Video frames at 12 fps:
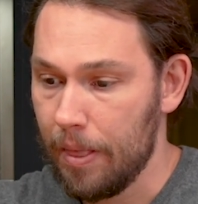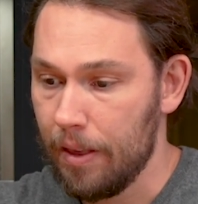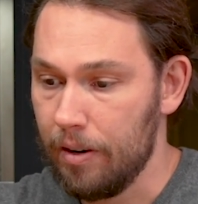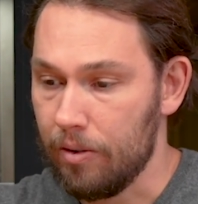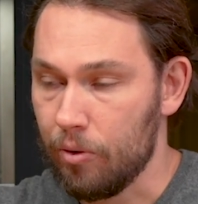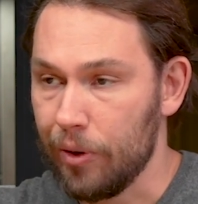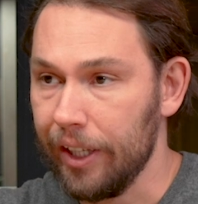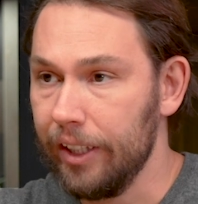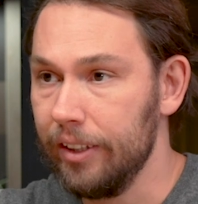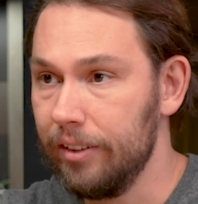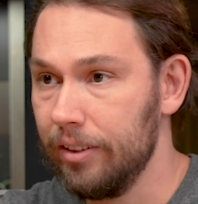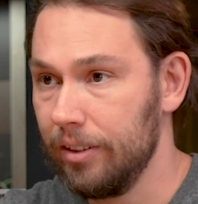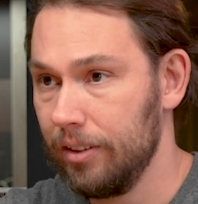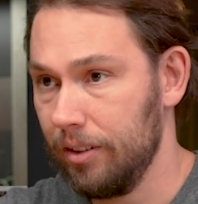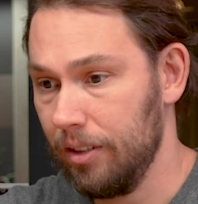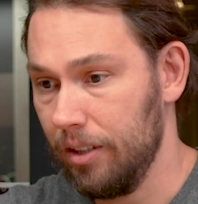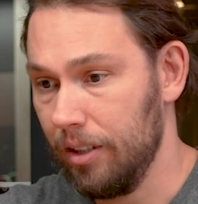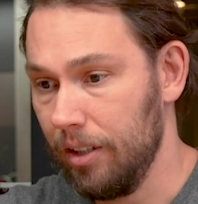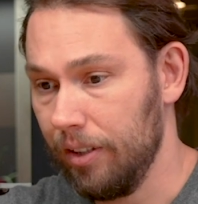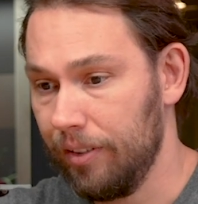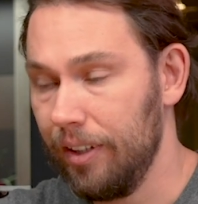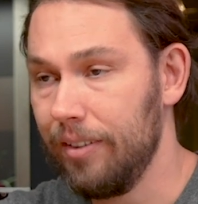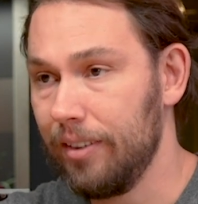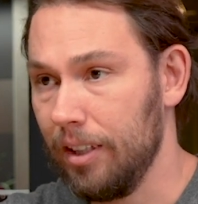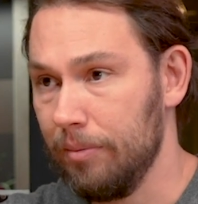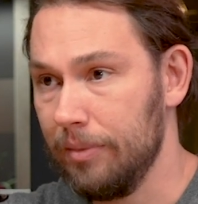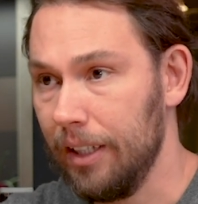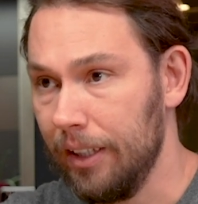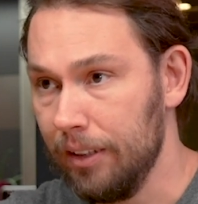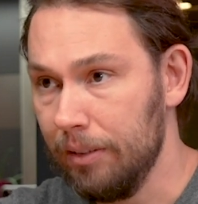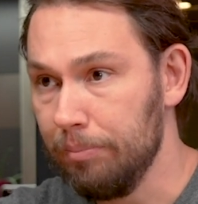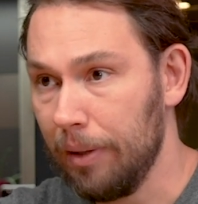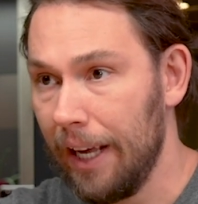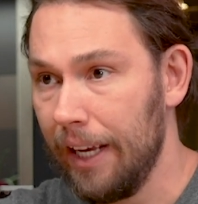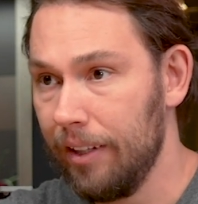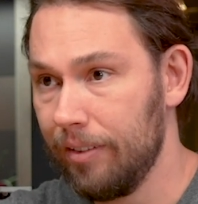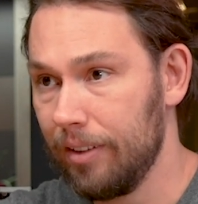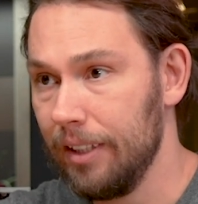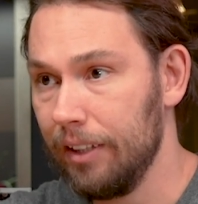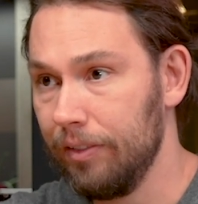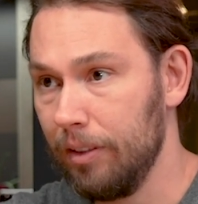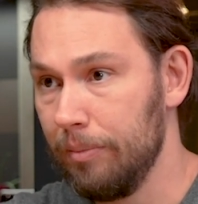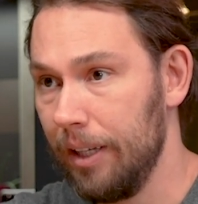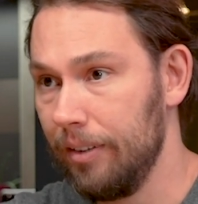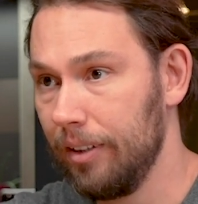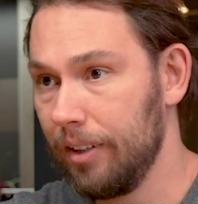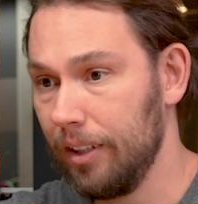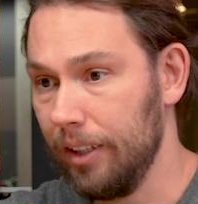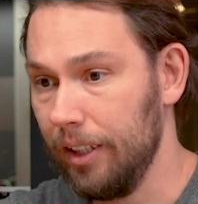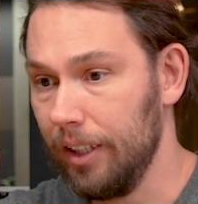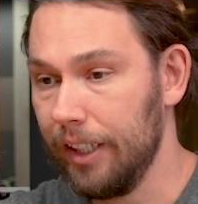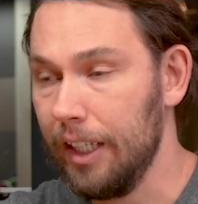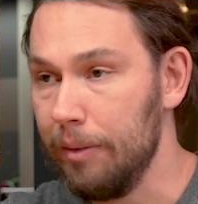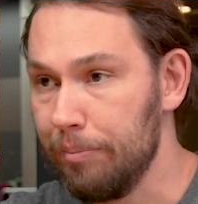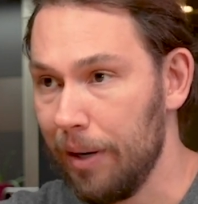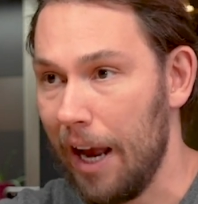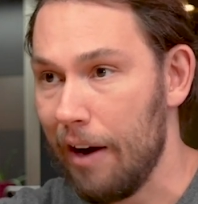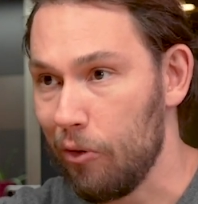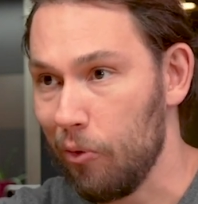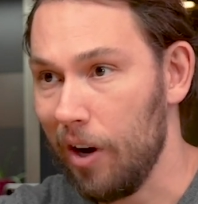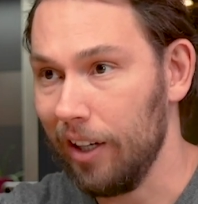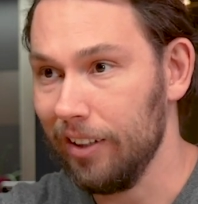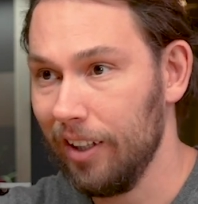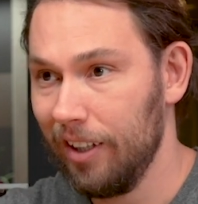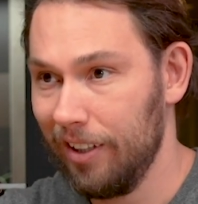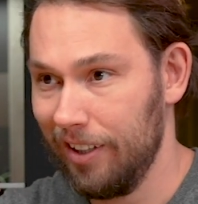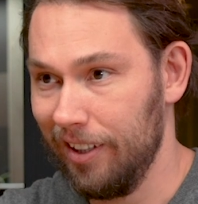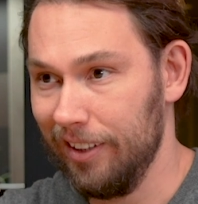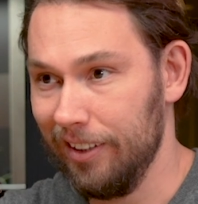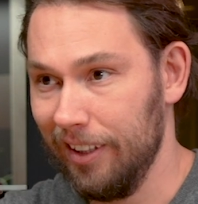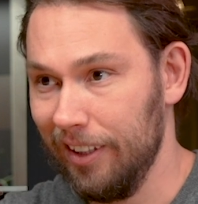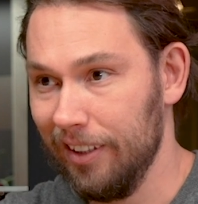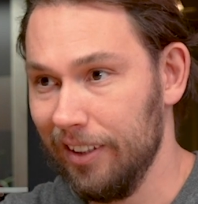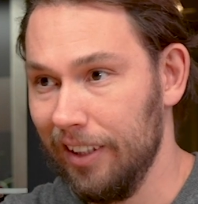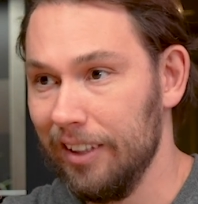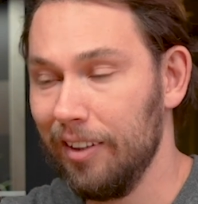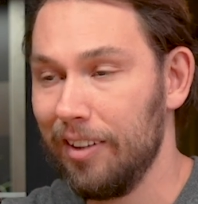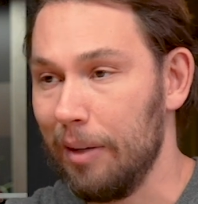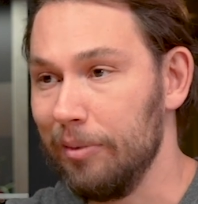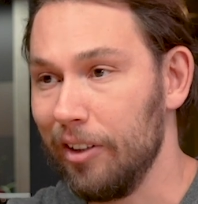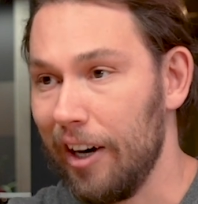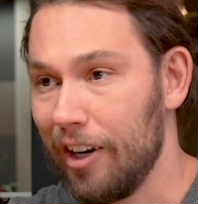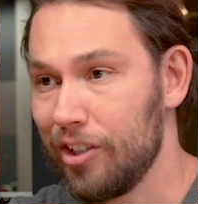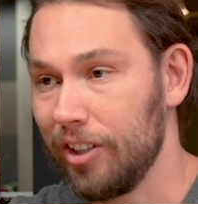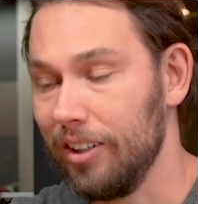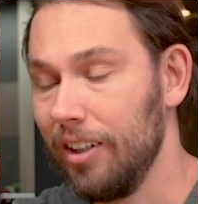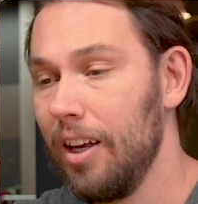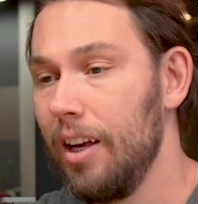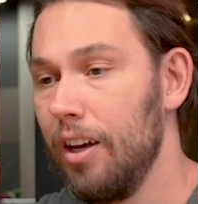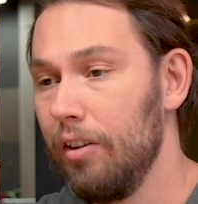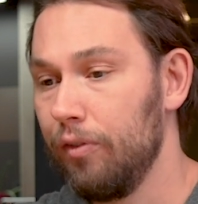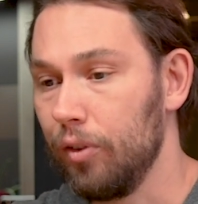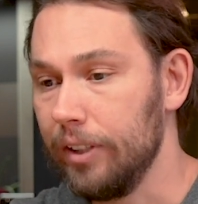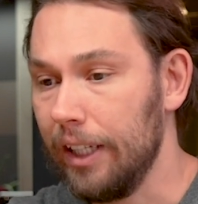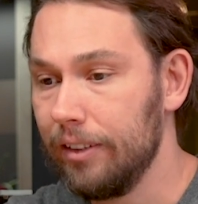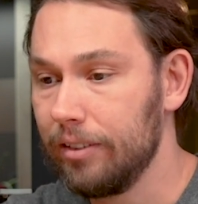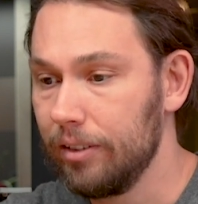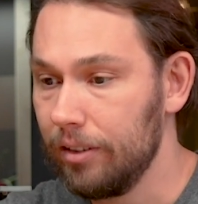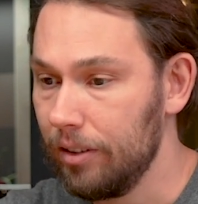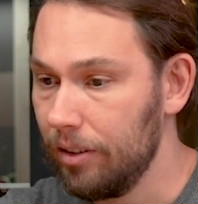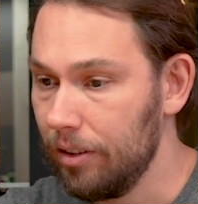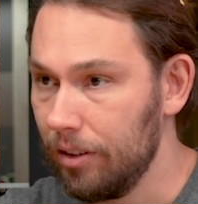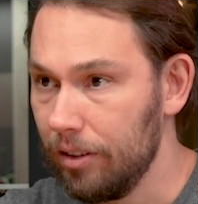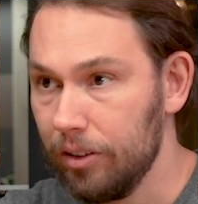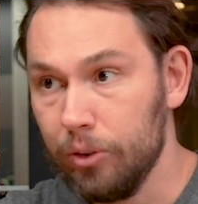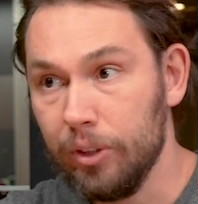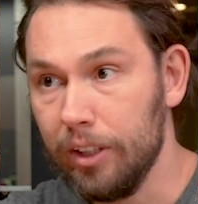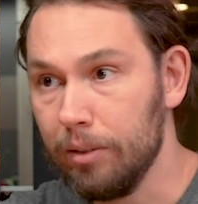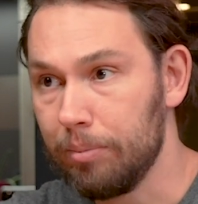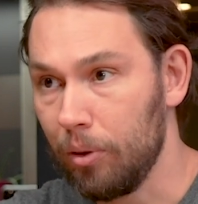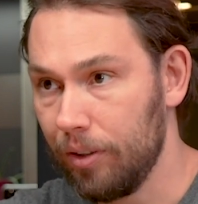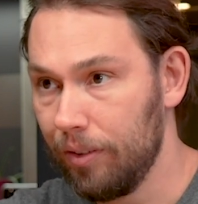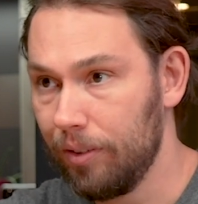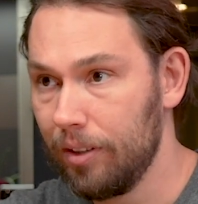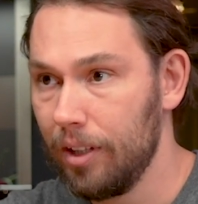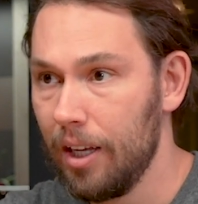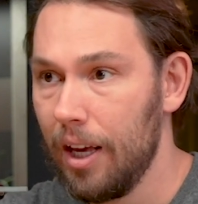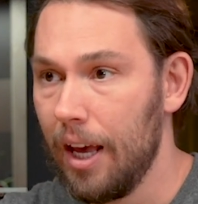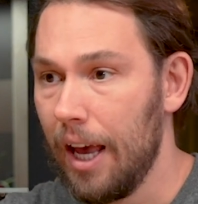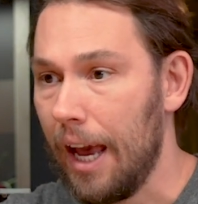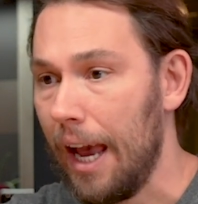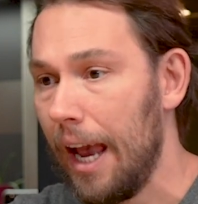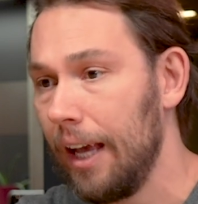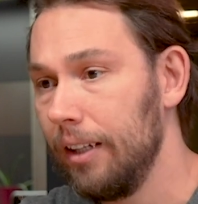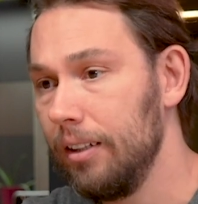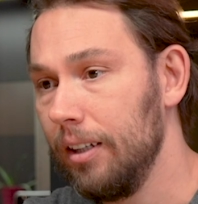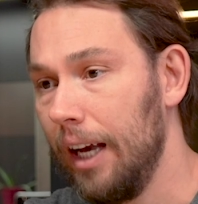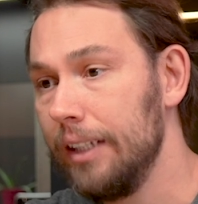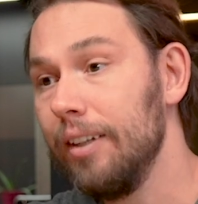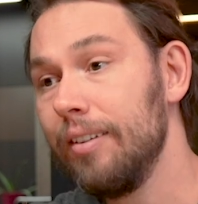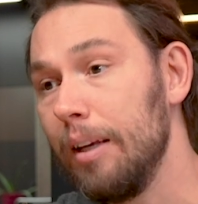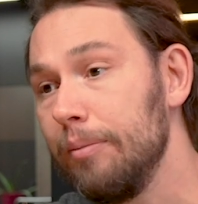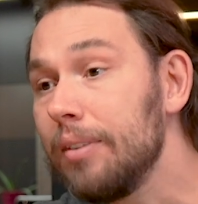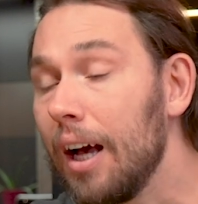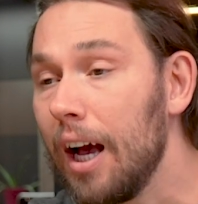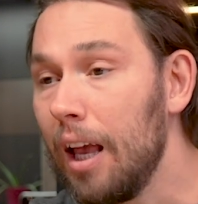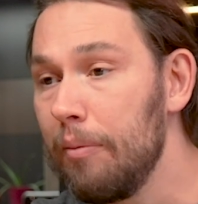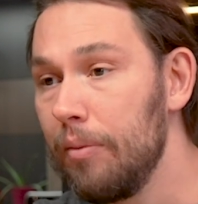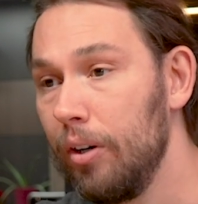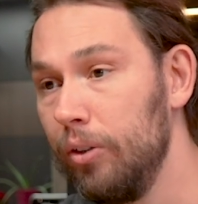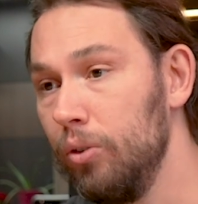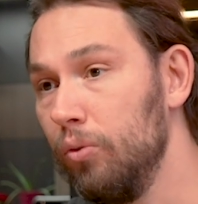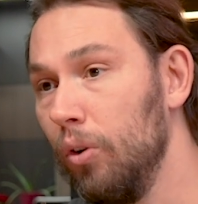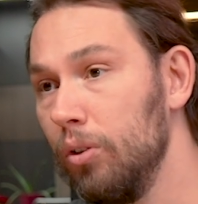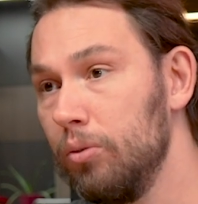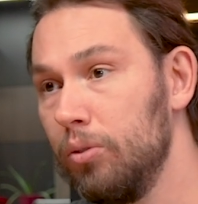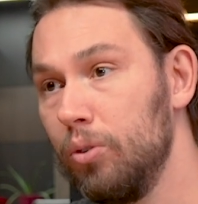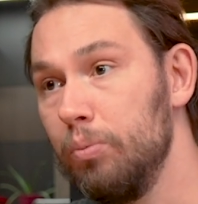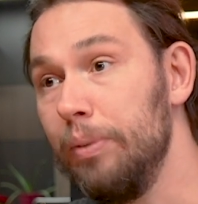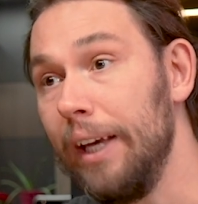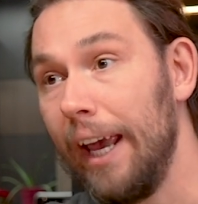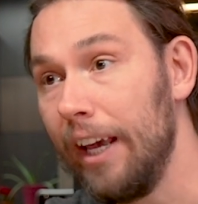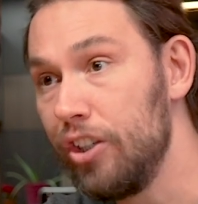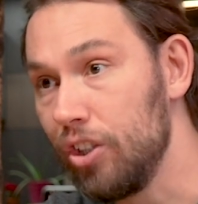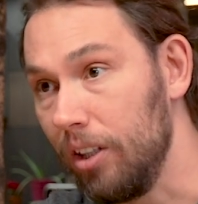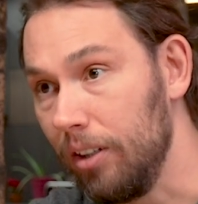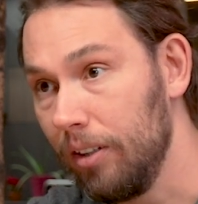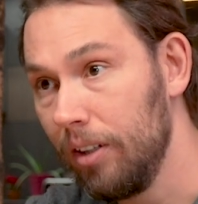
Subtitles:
rigid system in place that will basically keep everyone in the same direction. For that, you need a process, and at the same time, you want to be agile